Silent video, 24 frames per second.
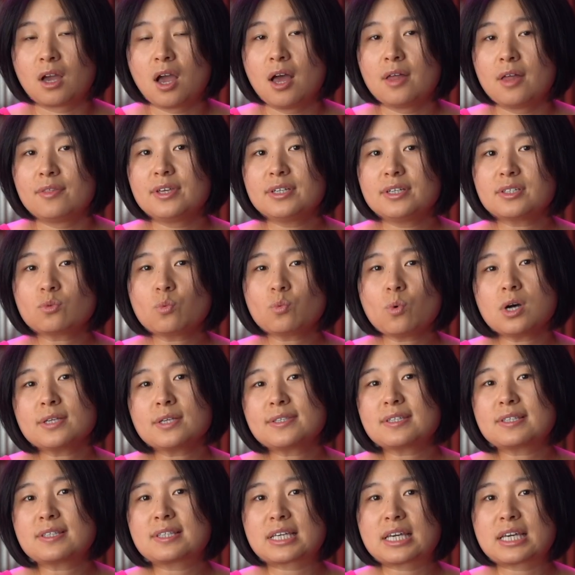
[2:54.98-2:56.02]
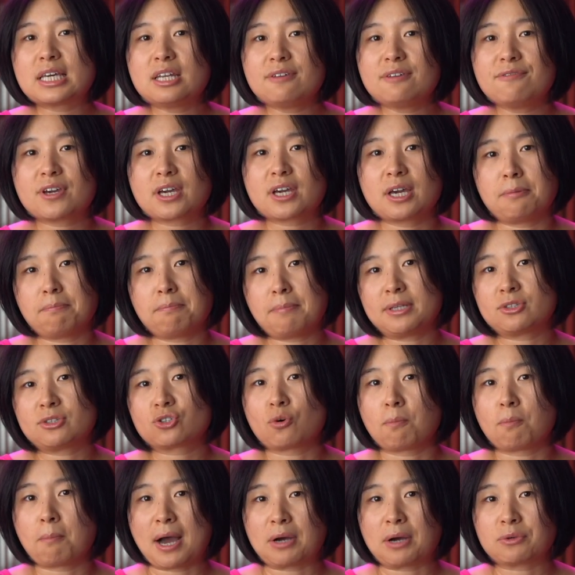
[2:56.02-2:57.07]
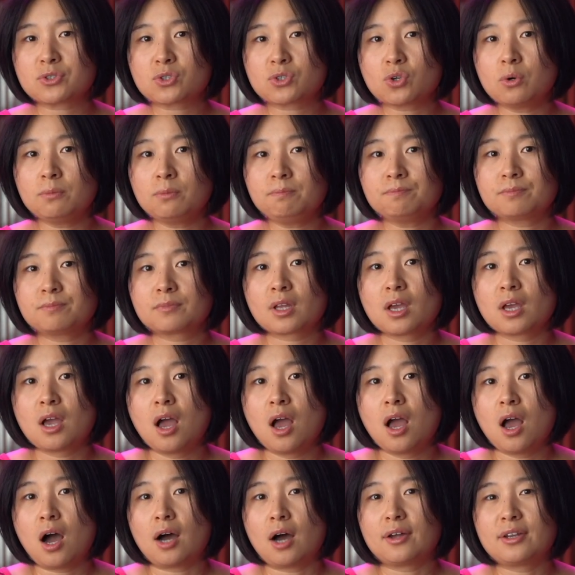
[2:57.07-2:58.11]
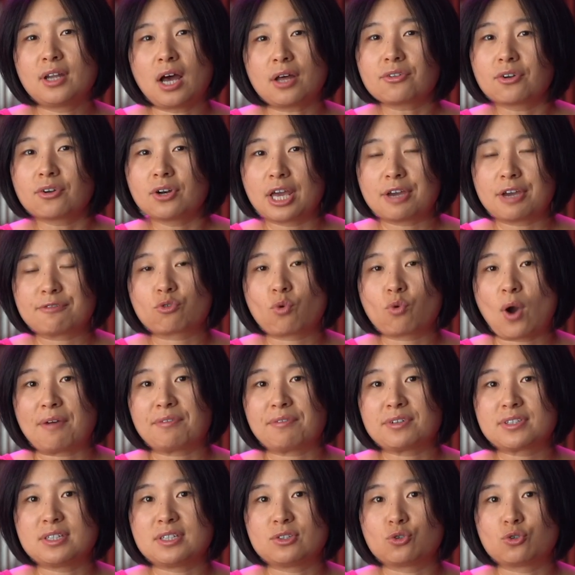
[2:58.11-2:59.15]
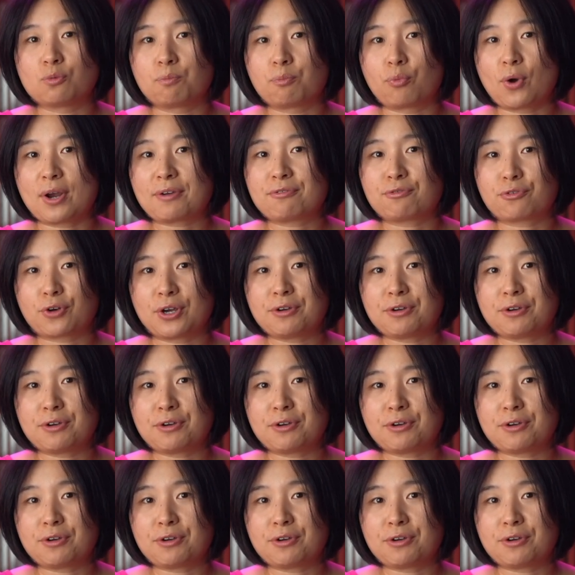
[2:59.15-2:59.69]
This was a significant mental milestone, another layer of gravity to break free